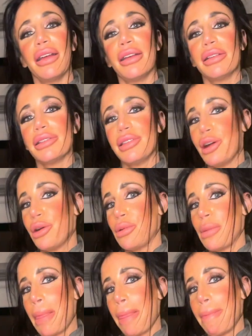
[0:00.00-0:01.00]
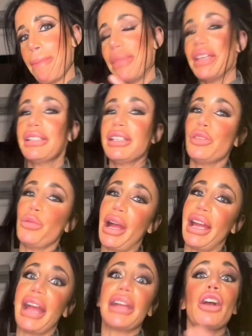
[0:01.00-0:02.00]
So this is why
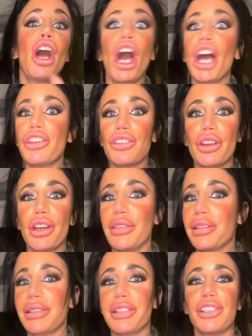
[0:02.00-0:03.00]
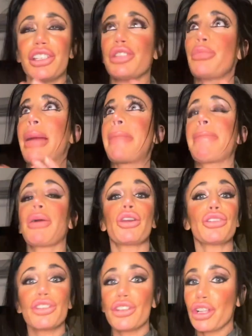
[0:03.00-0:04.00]
I conjure, and this is just my
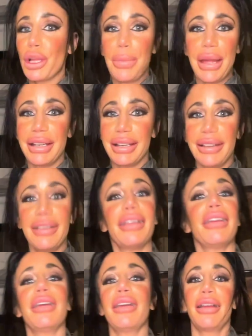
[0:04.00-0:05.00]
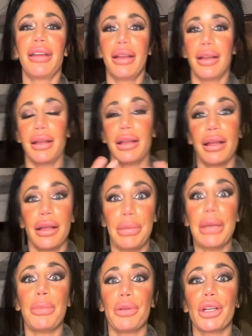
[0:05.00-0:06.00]
personal opinion,
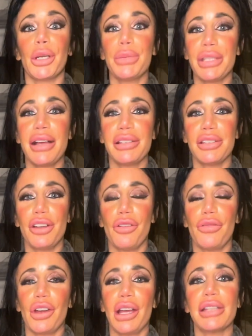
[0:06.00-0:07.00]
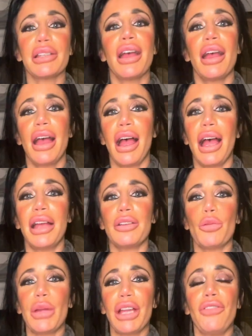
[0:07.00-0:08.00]
people are obsessed over it. And
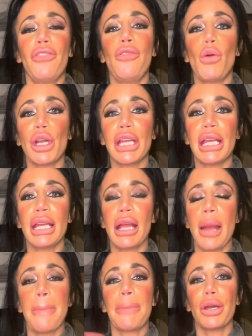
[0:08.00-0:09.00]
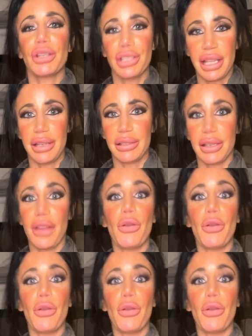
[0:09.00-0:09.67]
we had 40% of